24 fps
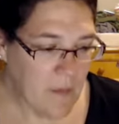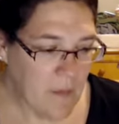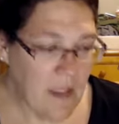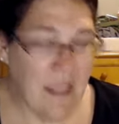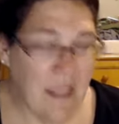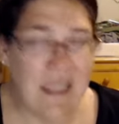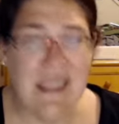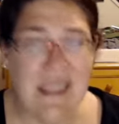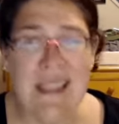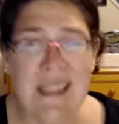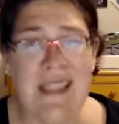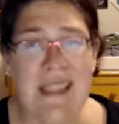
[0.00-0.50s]

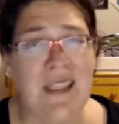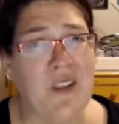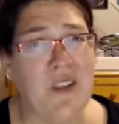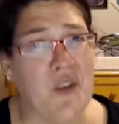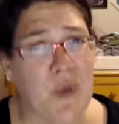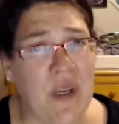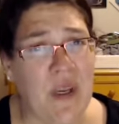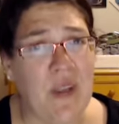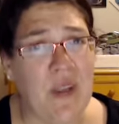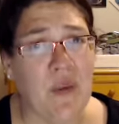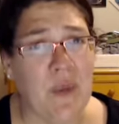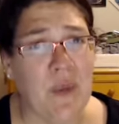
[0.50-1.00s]
This isn't a
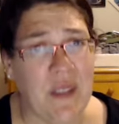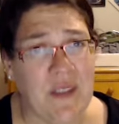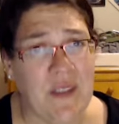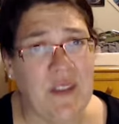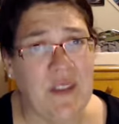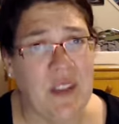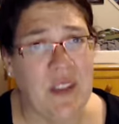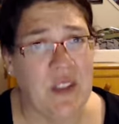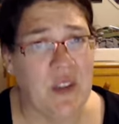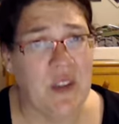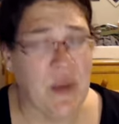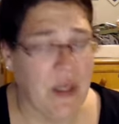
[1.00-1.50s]
trailer. We lived
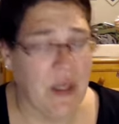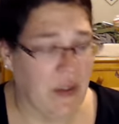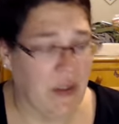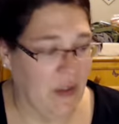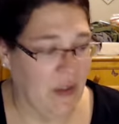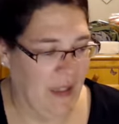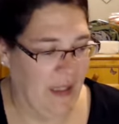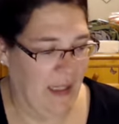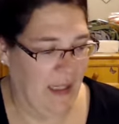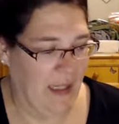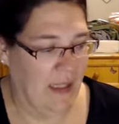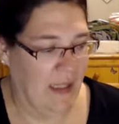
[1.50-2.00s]
in a trailer
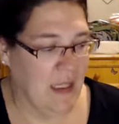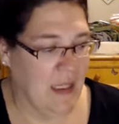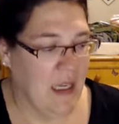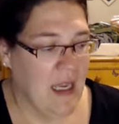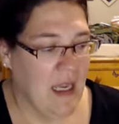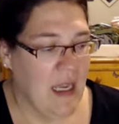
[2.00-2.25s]
then.